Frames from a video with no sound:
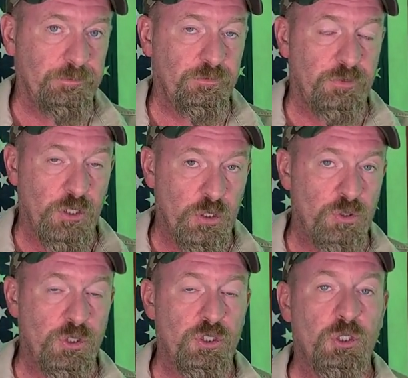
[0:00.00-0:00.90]
for you
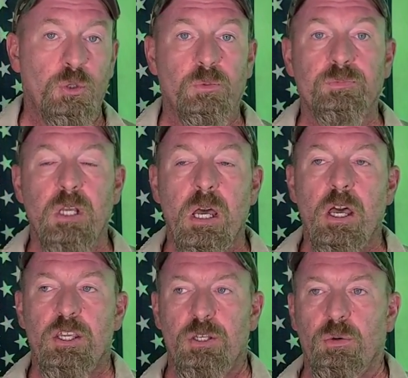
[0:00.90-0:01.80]
to do,
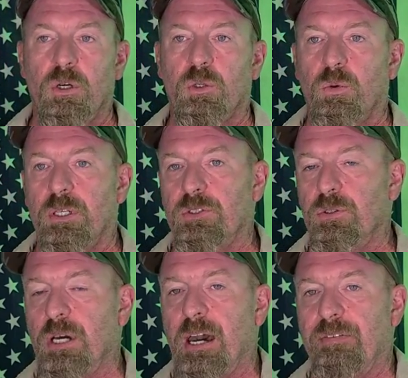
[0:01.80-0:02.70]
you are going
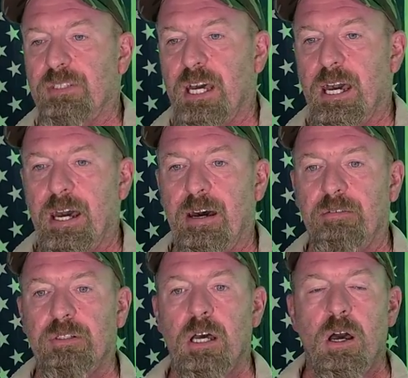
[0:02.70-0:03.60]
to have to
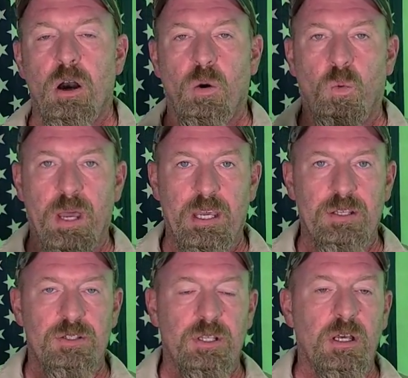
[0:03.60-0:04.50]
have
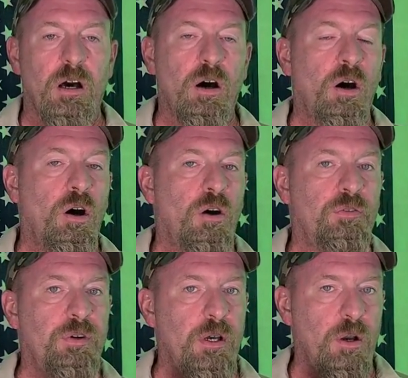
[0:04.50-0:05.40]
ways
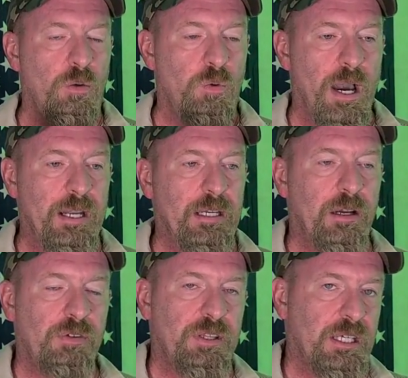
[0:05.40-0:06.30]
of writing
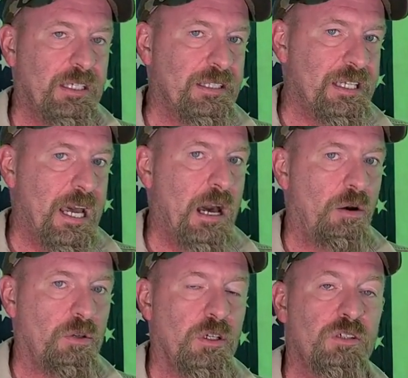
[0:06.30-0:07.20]
everything
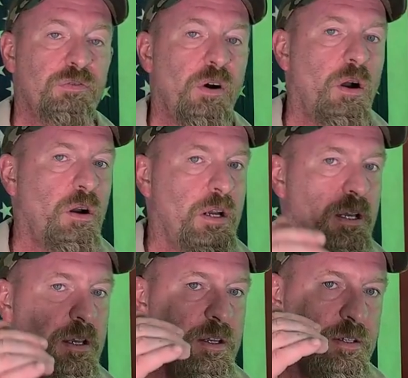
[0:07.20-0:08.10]
down as far
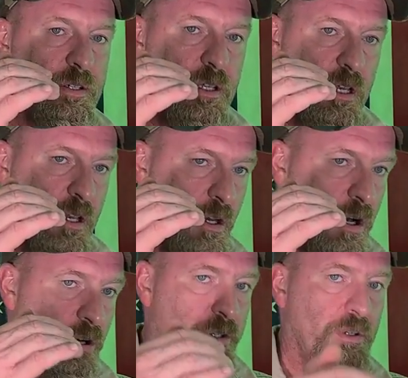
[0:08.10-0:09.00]
as
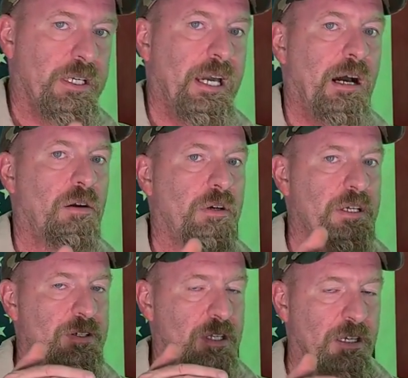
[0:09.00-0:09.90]
all your
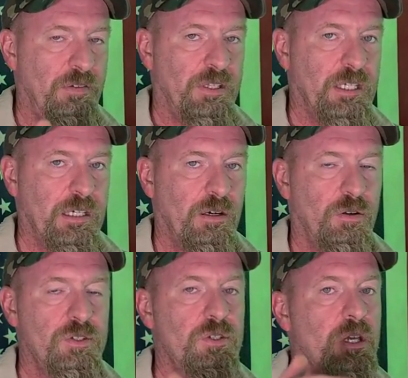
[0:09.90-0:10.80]
calories and everything
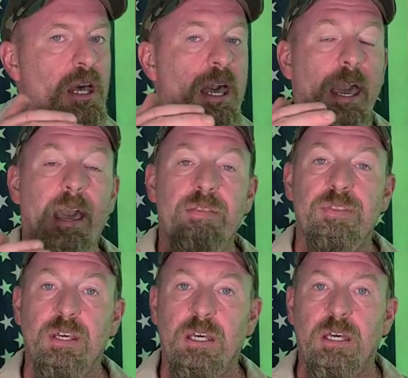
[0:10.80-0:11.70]
else. And
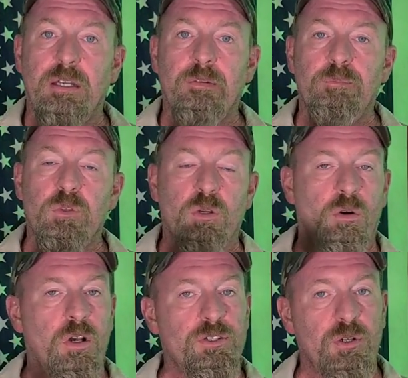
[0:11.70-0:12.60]
then
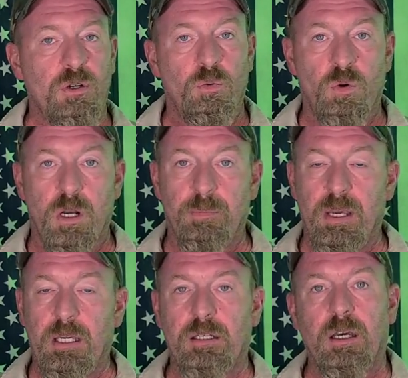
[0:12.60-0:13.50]
you're also going to want to
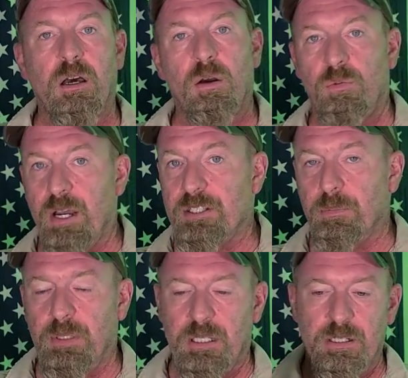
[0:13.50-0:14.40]
make
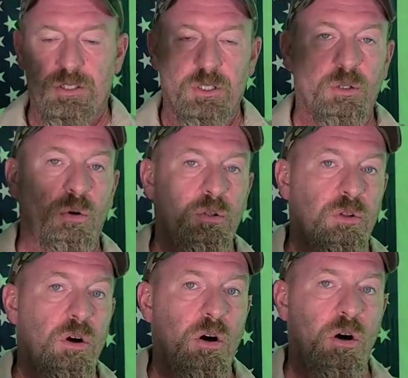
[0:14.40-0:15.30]
recipes to go
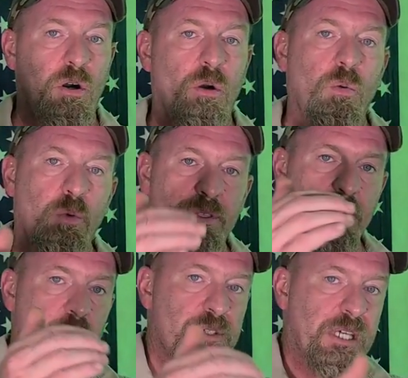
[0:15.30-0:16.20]
along with
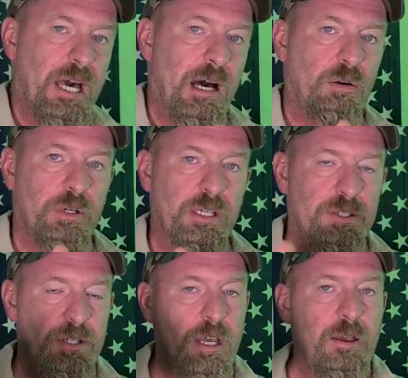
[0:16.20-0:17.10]
those
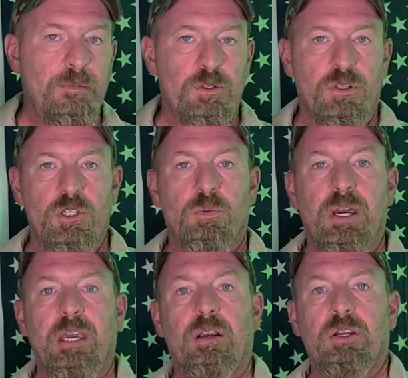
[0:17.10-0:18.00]
calories so this
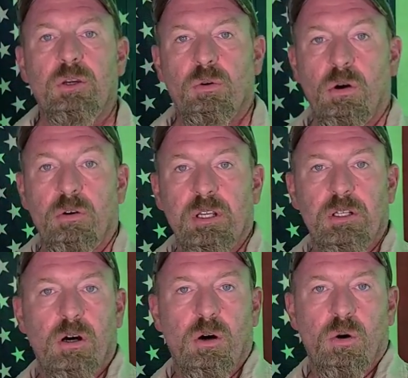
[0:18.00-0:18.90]
way here, you already
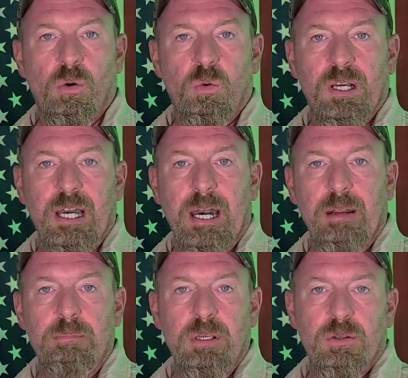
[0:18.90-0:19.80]
know what kind
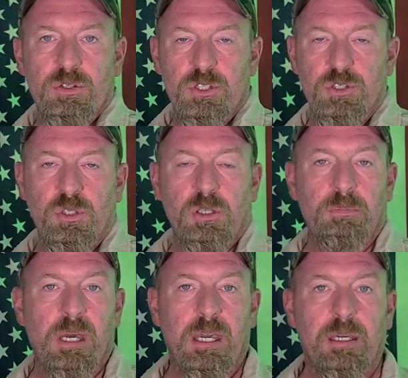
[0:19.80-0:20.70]
of meals that you can
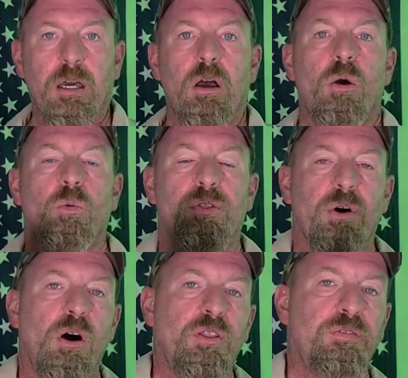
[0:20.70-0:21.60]
make with
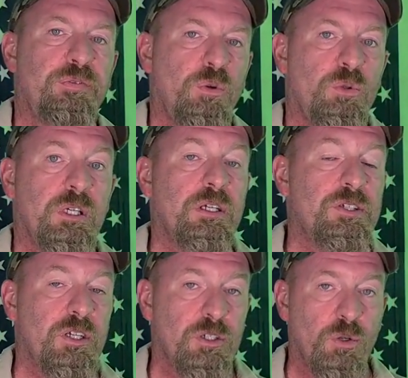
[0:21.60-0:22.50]
all the food that
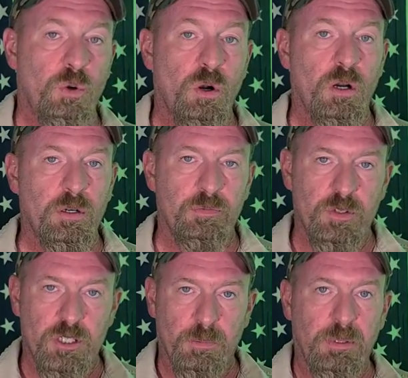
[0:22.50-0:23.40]
is in your
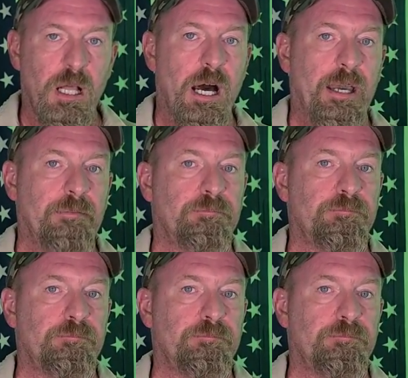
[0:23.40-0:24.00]
supply.